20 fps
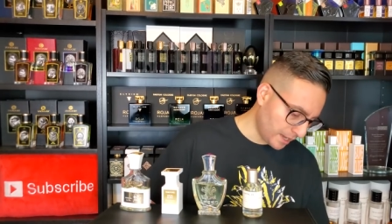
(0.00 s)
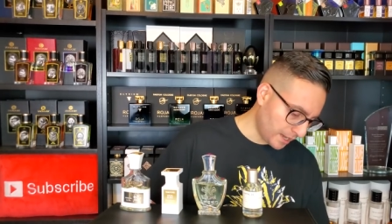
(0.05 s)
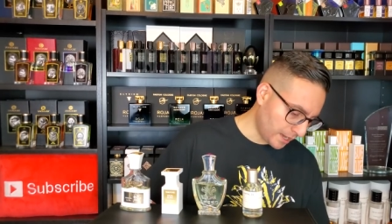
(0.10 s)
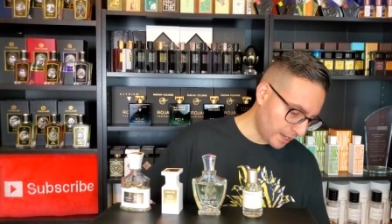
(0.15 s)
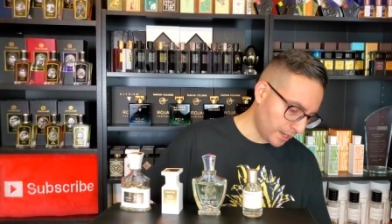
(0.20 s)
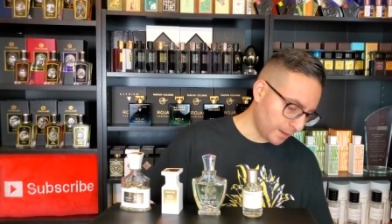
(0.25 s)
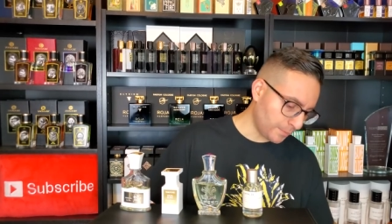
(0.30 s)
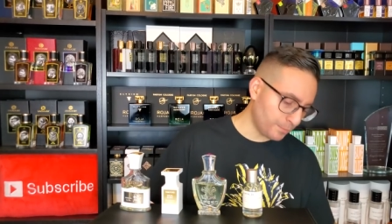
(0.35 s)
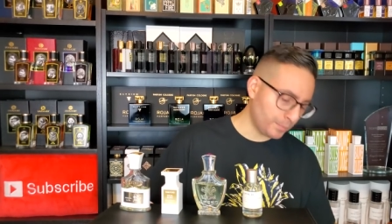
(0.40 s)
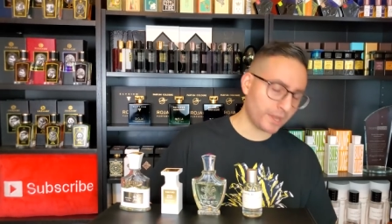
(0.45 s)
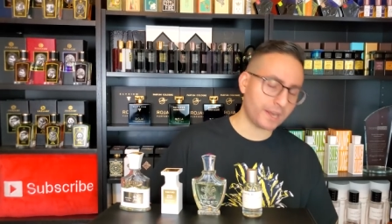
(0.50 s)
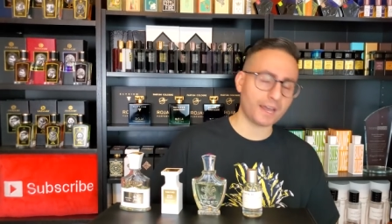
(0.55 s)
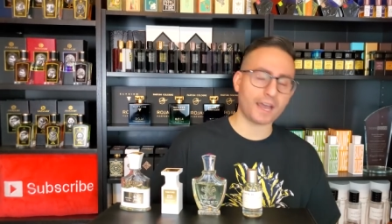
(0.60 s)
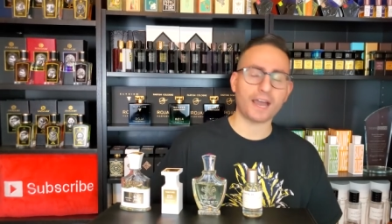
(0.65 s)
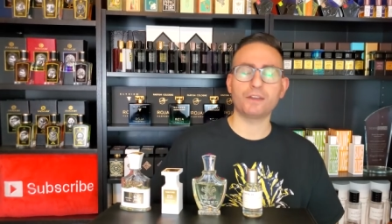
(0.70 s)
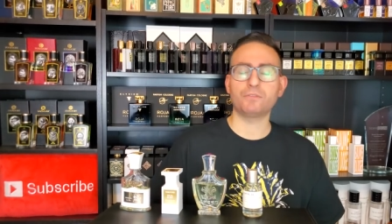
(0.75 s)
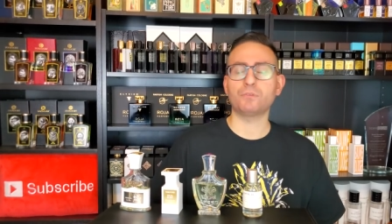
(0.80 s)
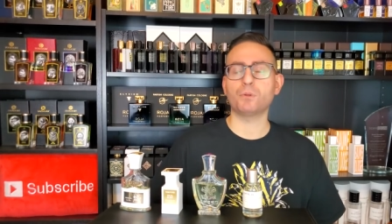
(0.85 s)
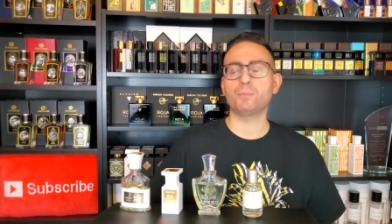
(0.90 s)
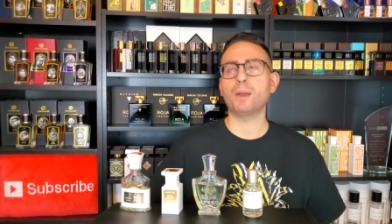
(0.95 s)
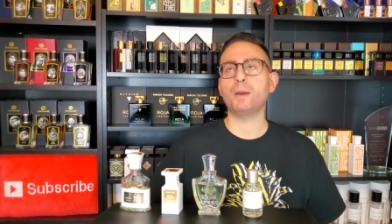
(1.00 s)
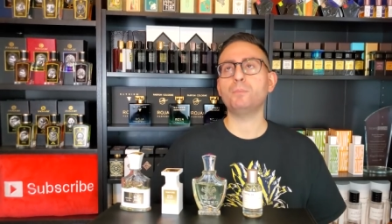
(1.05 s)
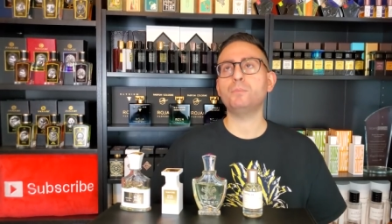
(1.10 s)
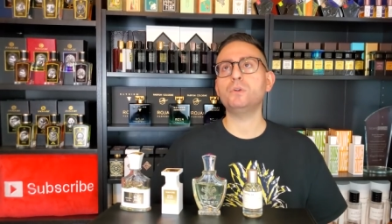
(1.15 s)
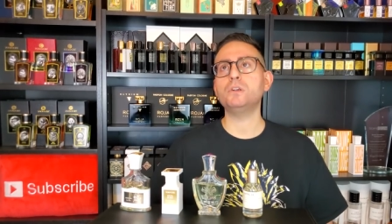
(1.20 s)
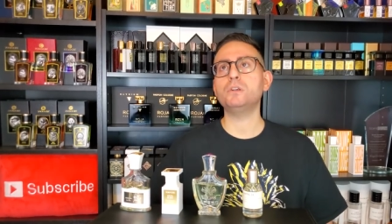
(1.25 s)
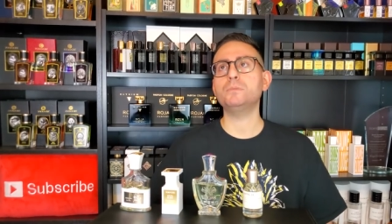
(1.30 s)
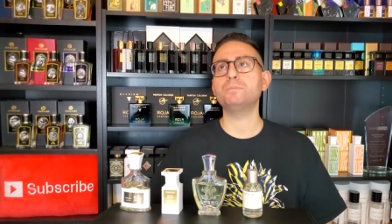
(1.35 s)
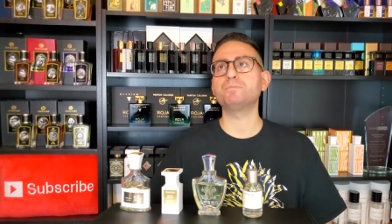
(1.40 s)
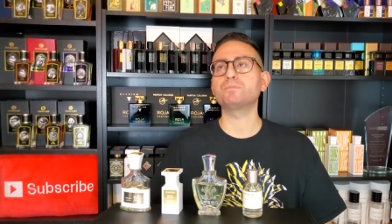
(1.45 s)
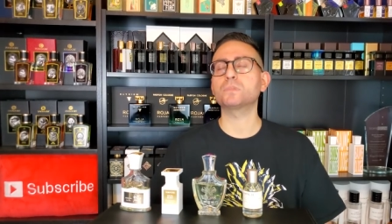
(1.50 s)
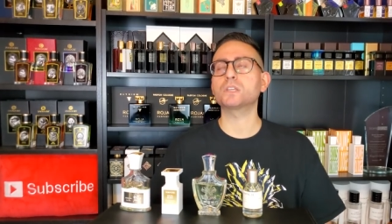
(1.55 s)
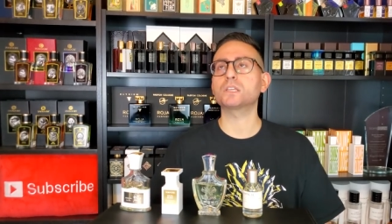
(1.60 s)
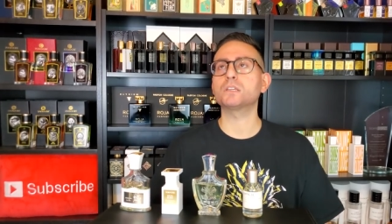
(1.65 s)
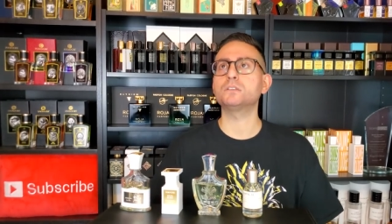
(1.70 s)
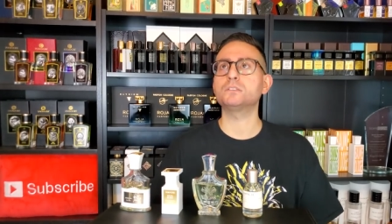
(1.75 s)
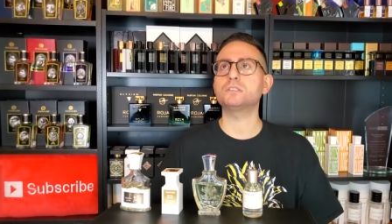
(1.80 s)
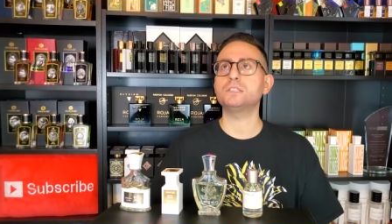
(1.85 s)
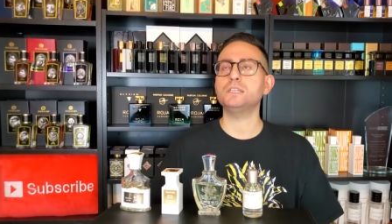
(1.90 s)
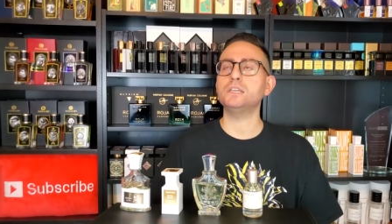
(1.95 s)
uh, but I remember
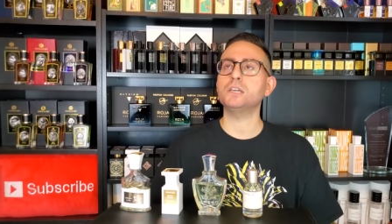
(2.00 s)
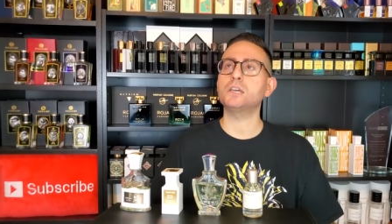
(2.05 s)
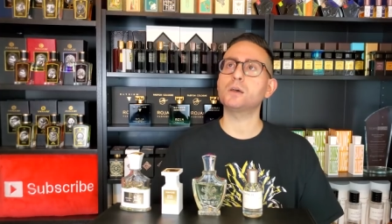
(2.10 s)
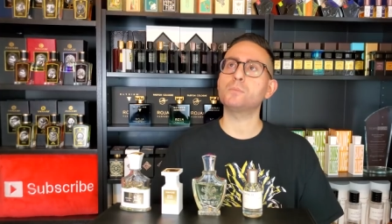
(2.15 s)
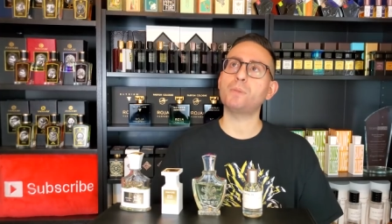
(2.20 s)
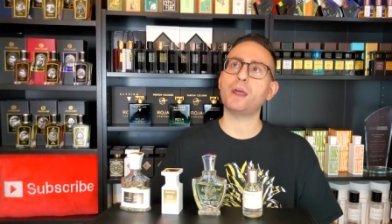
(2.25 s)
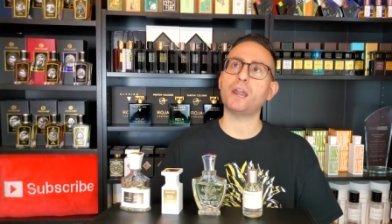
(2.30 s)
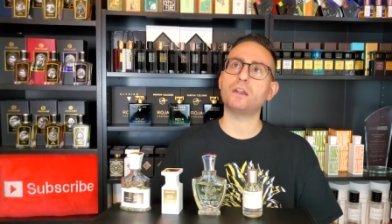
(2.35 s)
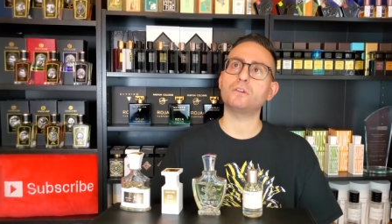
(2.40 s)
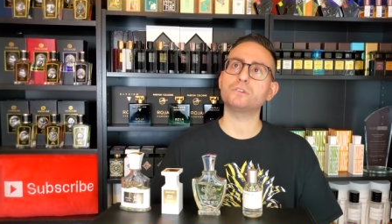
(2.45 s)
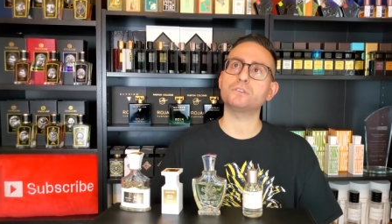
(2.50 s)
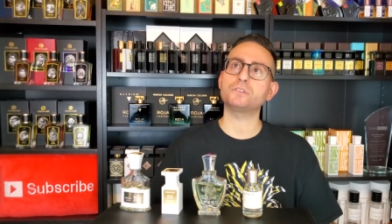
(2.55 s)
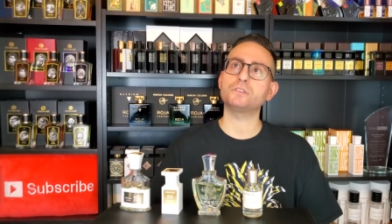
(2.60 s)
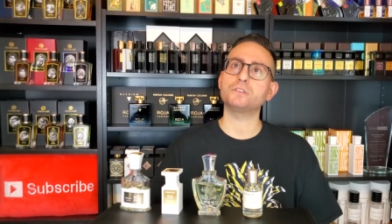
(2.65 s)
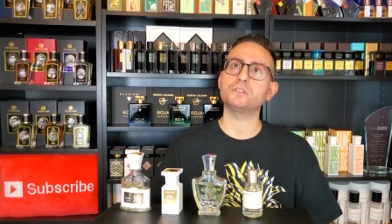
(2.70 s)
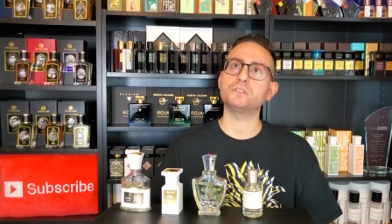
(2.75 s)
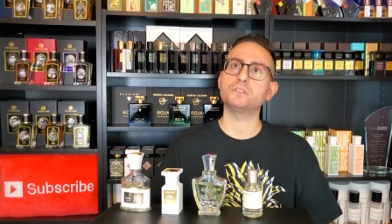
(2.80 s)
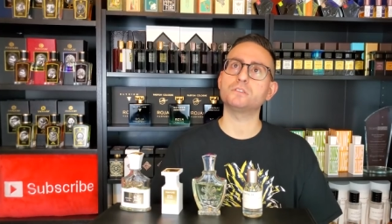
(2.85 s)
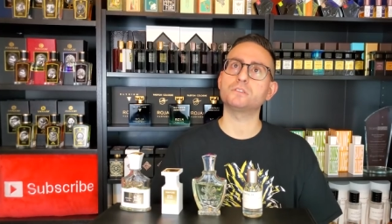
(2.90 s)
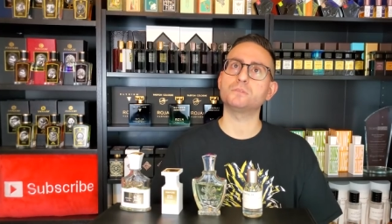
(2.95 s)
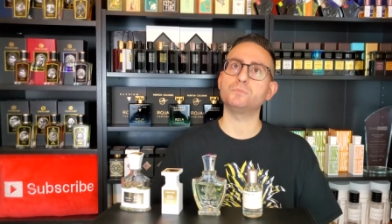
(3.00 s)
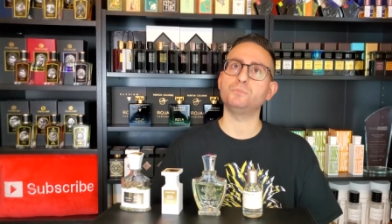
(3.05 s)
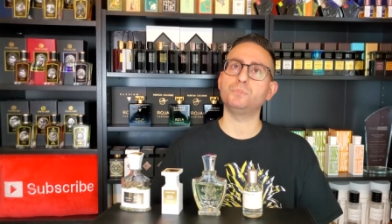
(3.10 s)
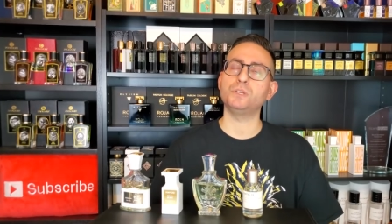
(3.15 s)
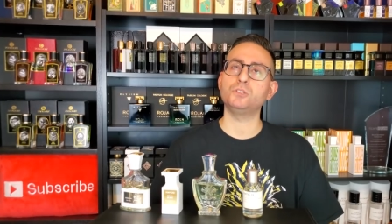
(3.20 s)
seeing comparisons